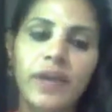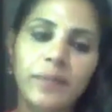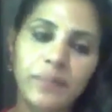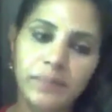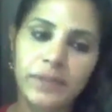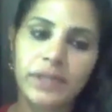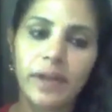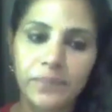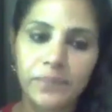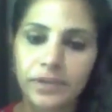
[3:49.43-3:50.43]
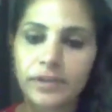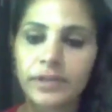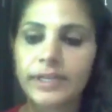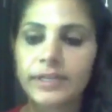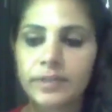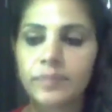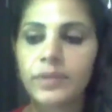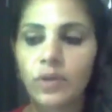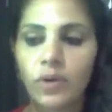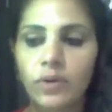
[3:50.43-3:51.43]
why people come here is
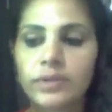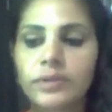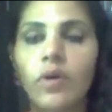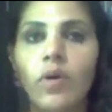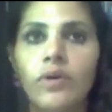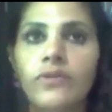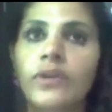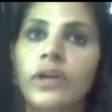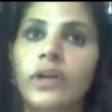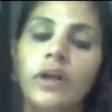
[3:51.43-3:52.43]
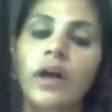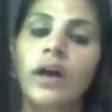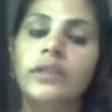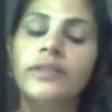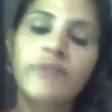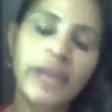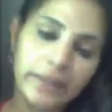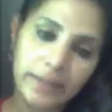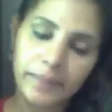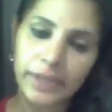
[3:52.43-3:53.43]
because of the
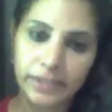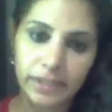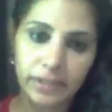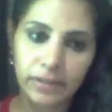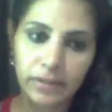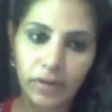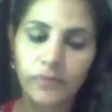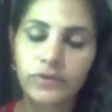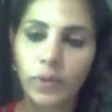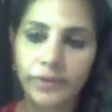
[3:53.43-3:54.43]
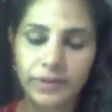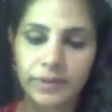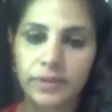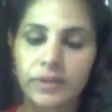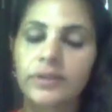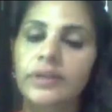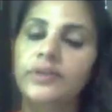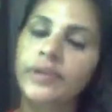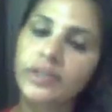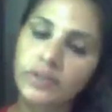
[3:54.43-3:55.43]
flexibility of choices. Here
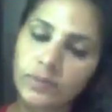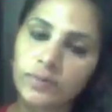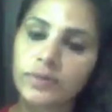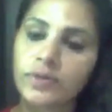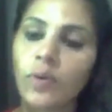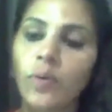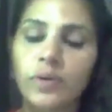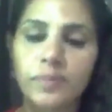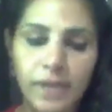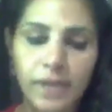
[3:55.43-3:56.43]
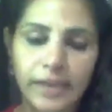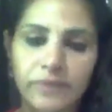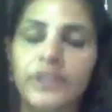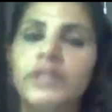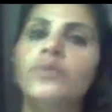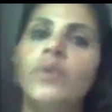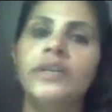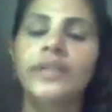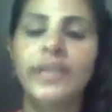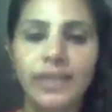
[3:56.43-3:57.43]
you can choose your own plan, whether you
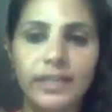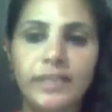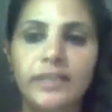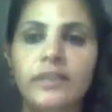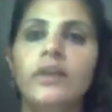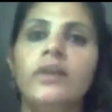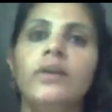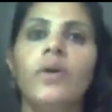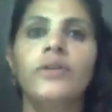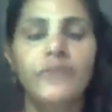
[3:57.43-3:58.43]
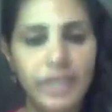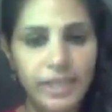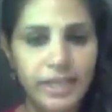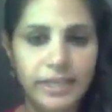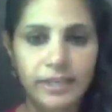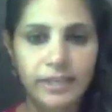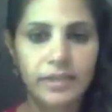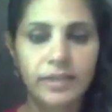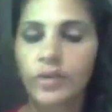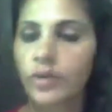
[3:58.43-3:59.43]
want daily or weekly.
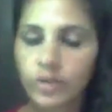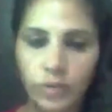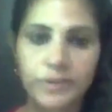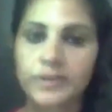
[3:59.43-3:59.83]
It's your choice.